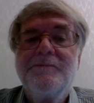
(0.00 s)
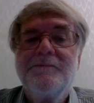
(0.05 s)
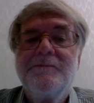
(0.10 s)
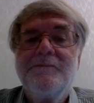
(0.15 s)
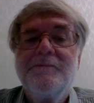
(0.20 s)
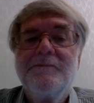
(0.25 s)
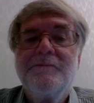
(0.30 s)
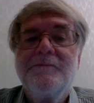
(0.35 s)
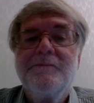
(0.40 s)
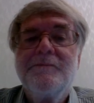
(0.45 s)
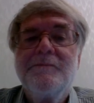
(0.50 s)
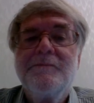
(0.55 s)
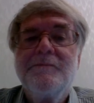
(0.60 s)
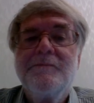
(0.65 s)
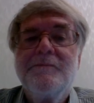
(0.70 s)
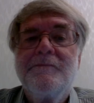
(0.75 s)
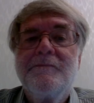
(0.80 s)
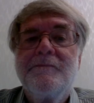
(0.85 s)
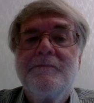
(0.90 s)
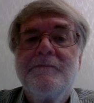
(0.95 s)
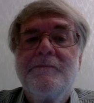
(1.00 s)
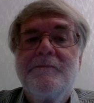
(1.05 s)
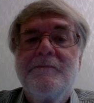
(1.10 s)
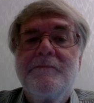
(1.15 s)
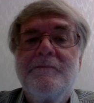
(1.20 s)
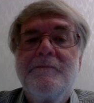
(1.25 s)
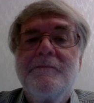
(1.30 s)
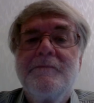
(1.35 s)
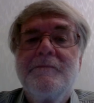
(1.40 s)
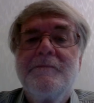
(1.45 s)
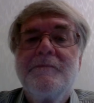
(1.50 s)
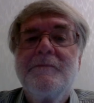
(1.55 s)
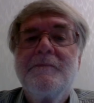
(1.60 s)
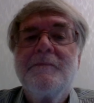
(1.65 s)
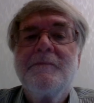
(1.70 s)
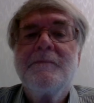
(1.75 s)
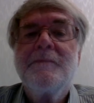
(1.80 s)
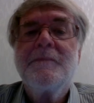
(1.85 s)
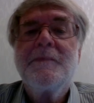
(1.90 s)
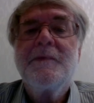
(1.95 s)

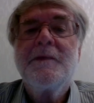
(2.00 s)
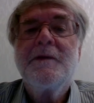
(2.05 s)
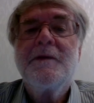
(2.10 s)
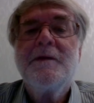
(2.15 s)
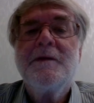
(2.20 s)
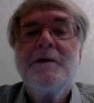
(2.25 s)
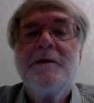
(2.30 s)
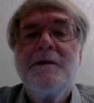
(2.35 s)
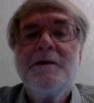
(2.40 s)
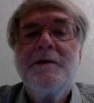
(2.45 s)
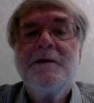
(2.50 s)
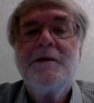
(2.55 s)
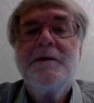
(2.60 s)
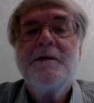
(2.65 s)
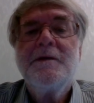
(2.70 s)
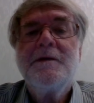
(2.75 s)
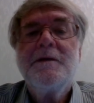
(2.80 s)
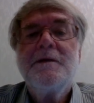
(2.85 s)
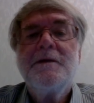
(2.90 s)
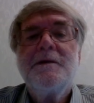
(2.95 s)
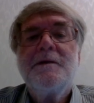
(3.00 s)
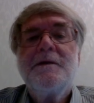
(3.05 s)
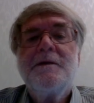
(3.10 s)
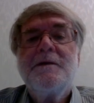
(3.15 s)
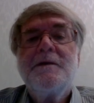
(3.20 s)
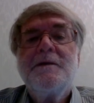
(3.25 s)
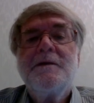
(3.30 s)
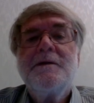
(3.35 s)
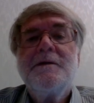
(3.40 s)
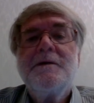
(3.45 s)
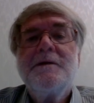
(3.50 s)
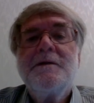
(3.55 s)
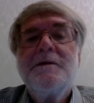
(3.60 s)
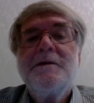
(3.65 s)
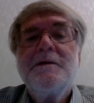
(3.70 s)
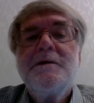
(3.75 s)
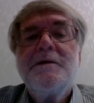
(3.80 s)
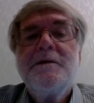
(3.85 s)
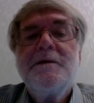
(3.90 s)
(no one is talking)